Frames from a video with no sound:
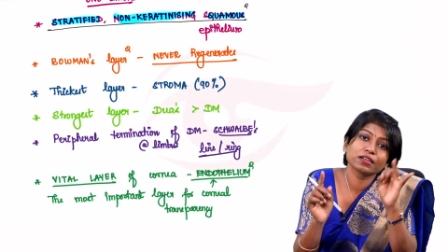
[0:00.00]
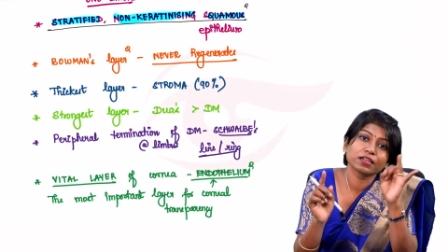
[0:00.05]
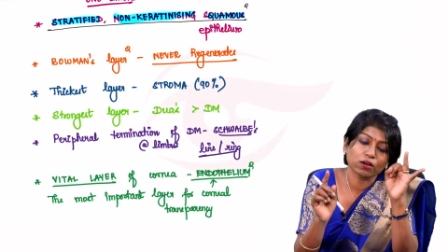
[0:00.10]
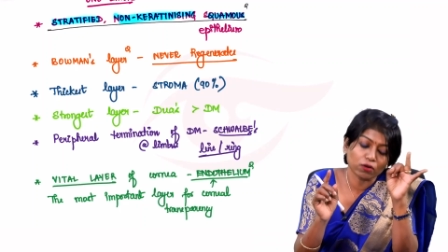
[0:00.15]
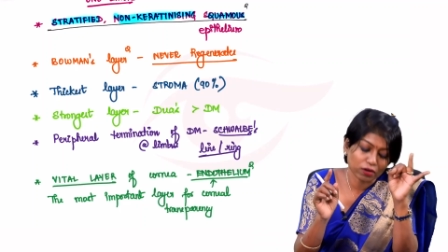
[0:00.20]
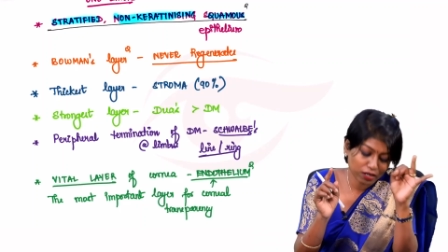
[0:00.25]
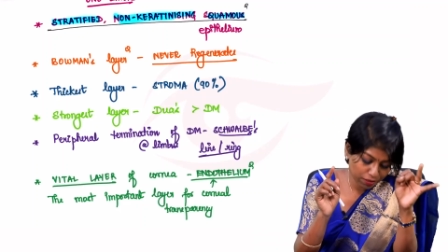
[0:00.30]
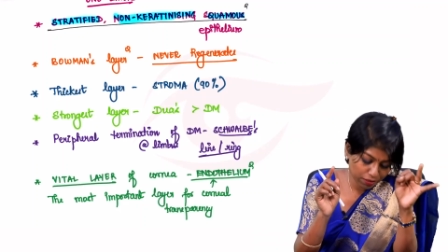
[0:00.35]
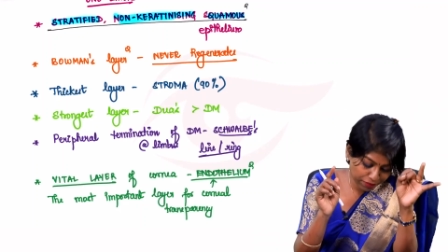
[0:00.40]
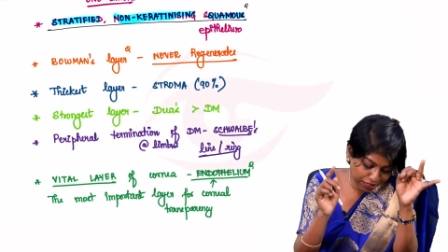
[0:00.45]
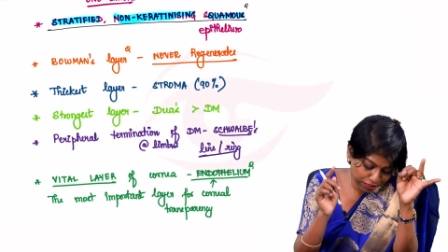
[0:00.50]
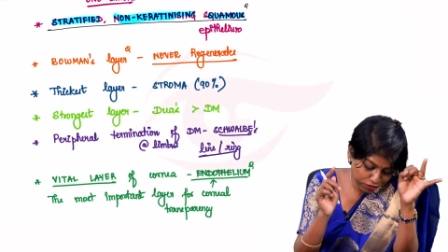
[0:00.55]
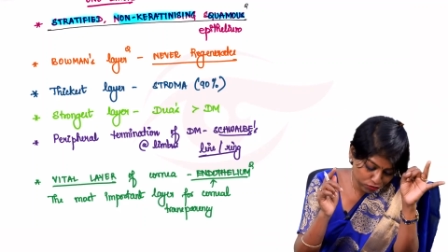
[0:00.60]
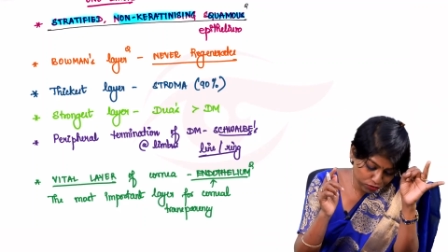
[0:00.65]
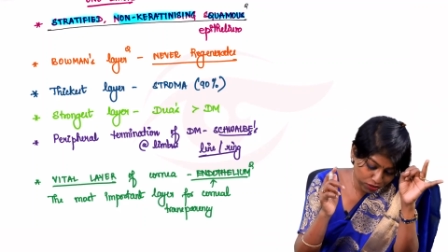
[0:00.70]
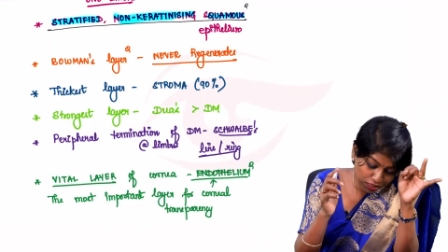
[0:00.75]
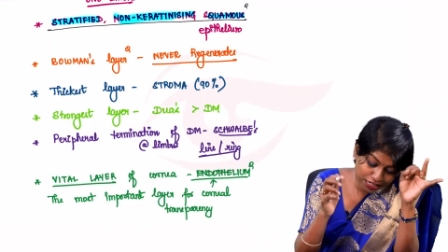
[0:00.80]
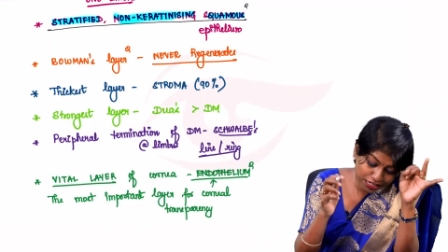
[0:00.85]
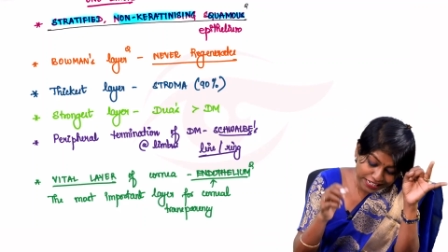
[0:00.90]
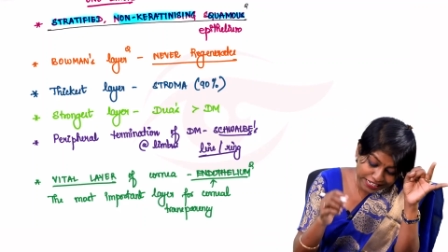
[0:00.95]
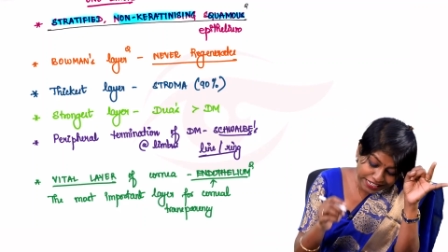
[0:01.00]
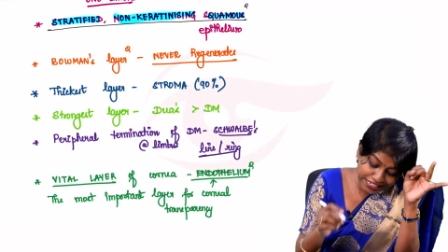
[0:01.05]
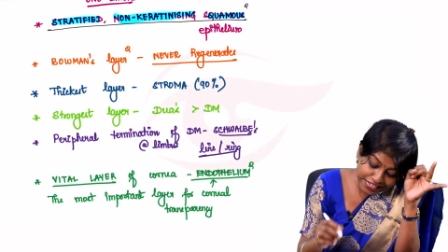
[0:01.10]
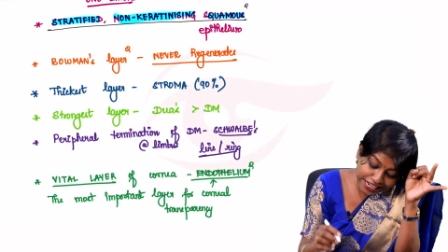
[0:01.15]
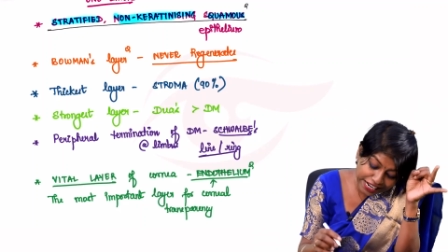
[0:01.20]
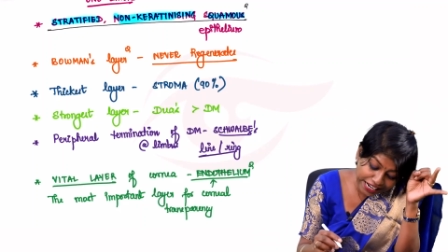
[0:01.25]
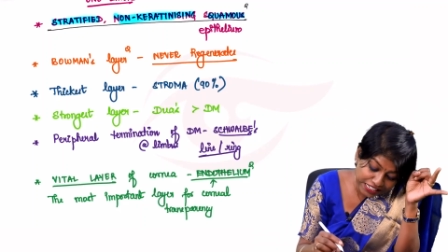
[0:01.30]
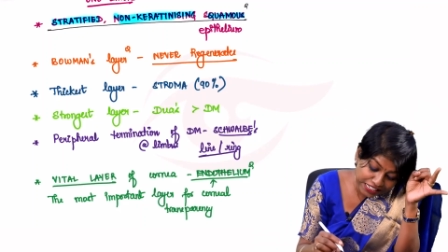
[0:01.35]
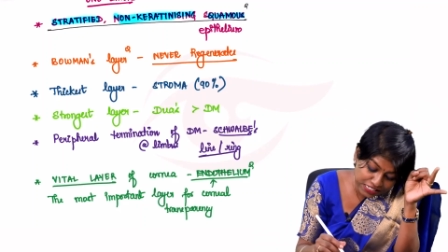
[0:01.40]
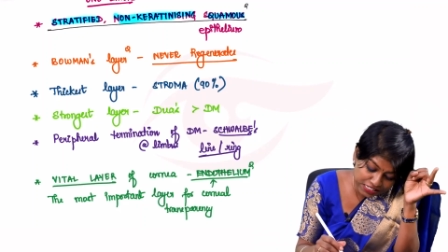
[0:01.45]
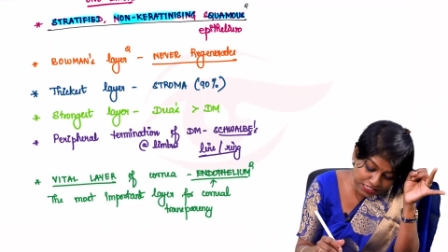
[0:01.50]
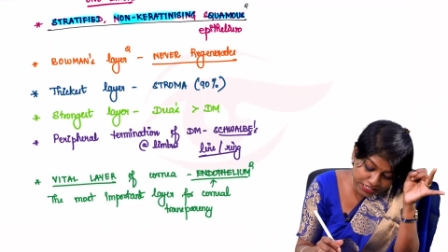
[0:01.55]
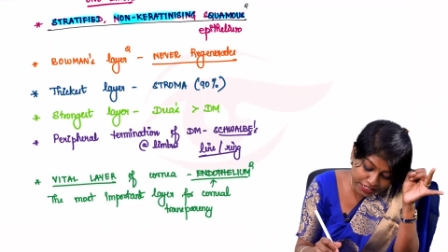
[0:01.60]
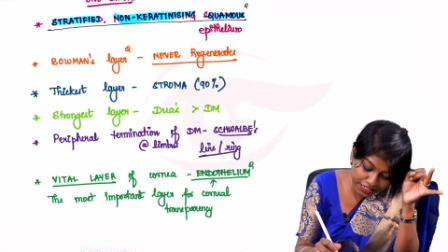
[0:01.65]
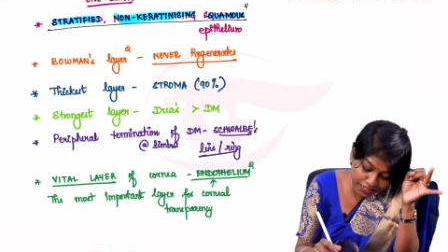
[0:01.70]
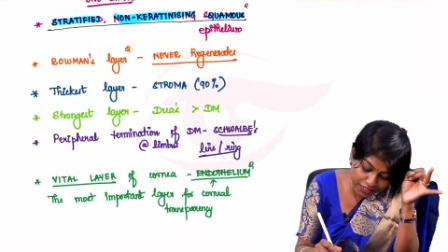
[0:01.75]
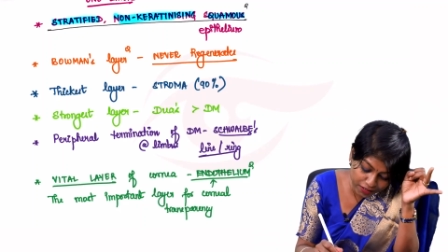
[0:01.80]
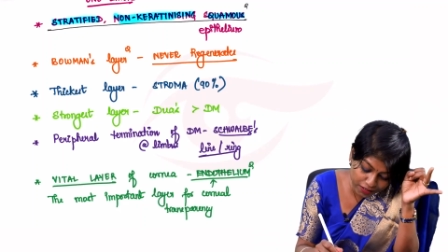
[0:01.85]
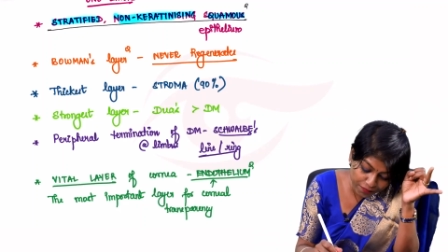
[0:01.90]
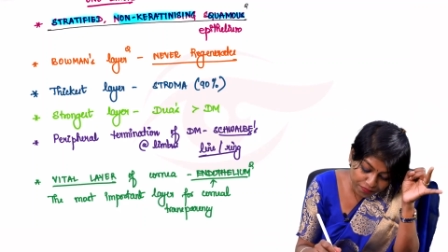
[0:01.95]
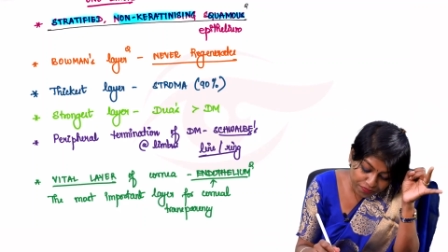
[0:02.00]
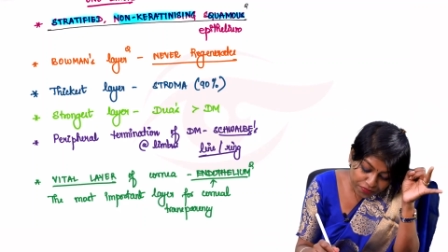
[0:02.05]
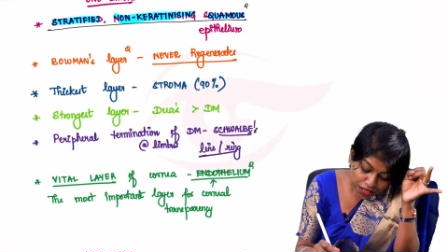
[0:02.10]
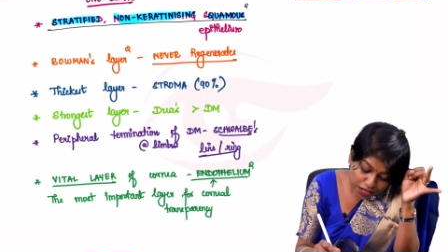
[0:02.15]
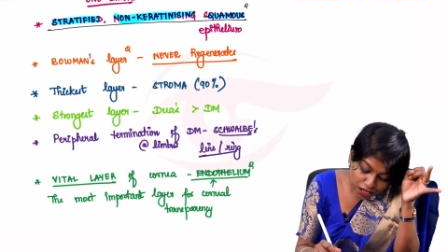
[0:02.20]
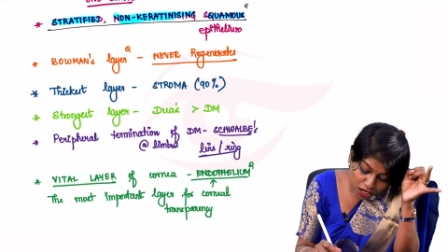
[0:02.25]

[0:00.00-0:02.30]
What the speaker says: Now coming to the next layer.